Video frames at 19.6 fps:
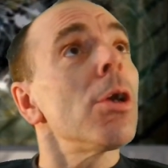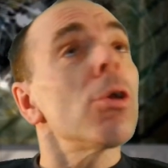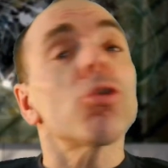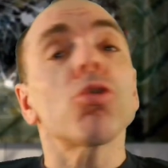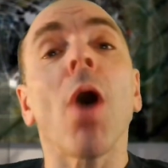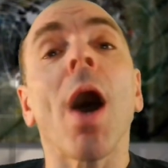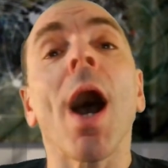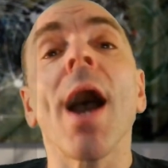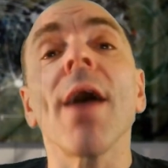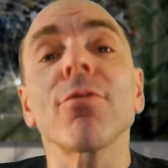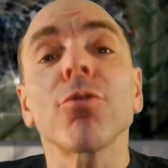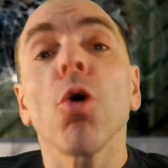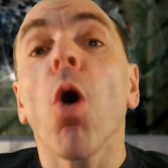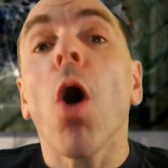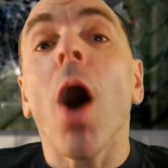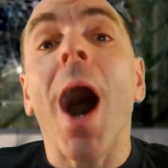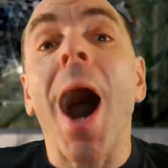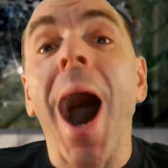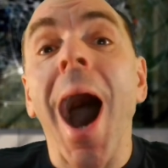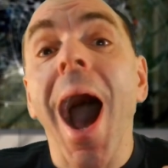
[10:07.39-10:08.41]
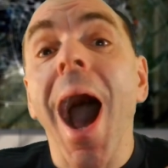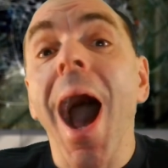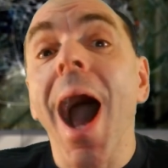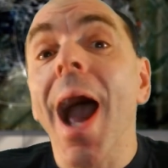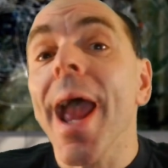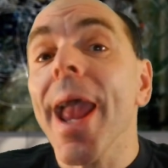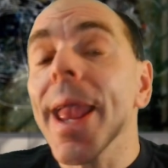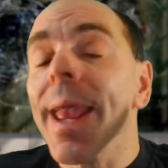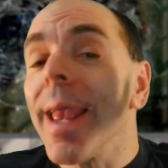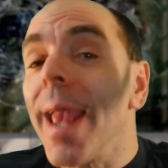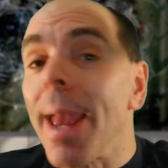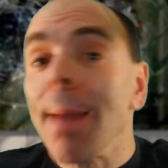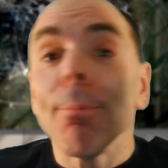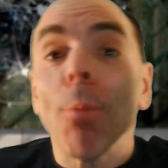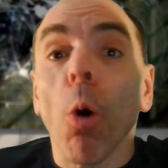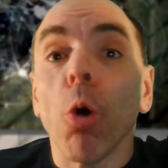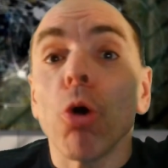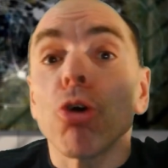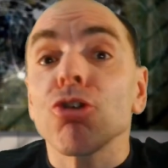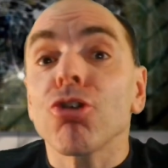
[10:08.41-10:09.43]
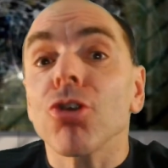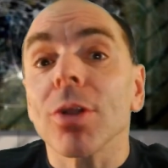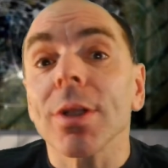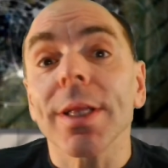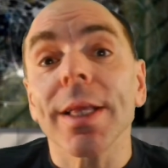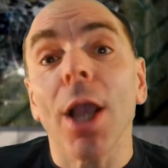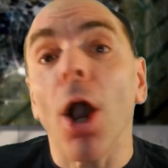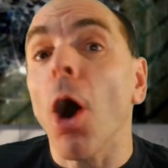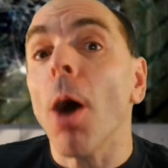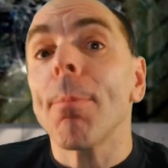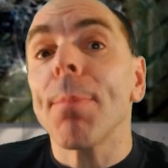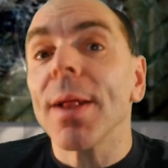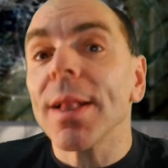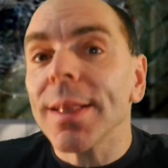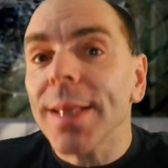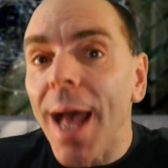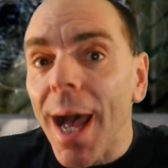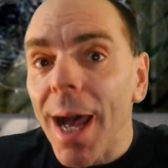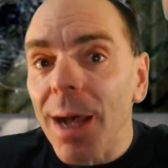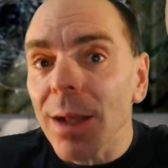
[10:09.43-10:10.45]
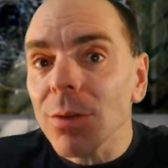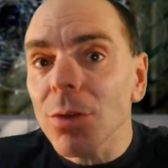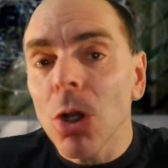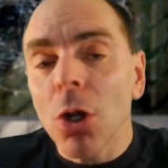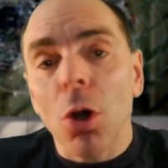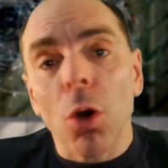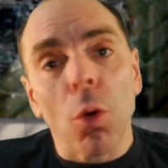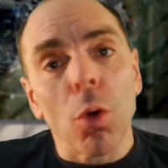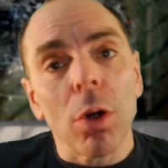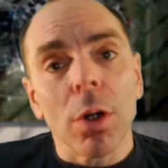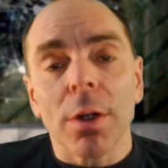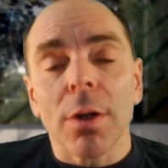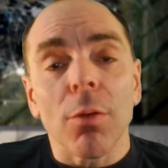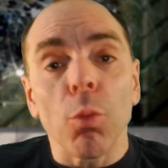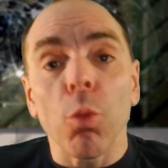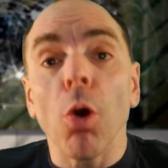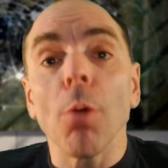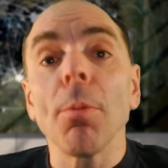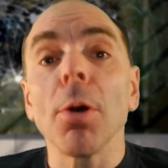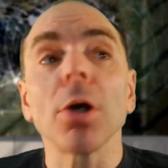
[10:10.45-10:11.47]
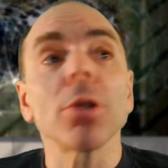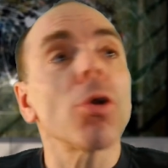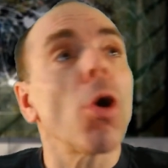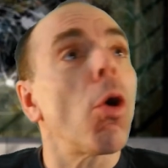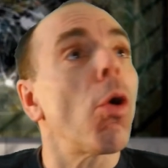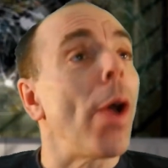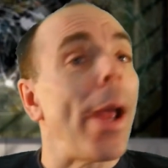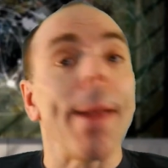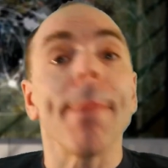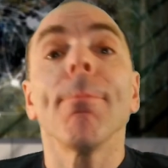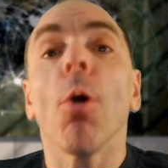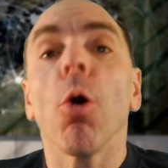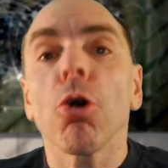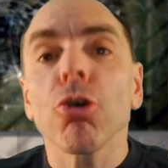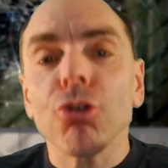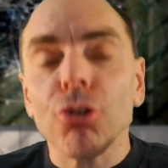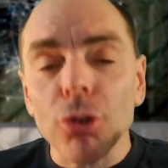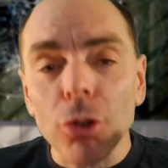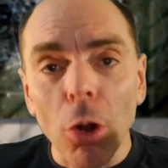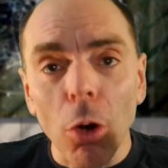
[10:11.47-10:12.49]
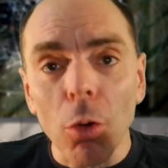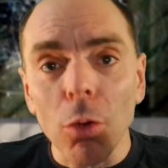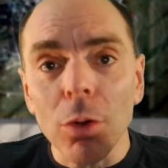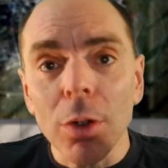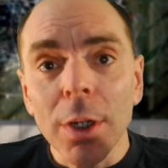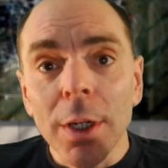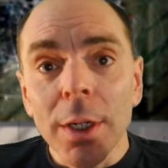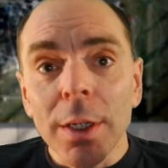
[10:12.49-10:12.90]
to have the high, emotionally up and down women or emotional.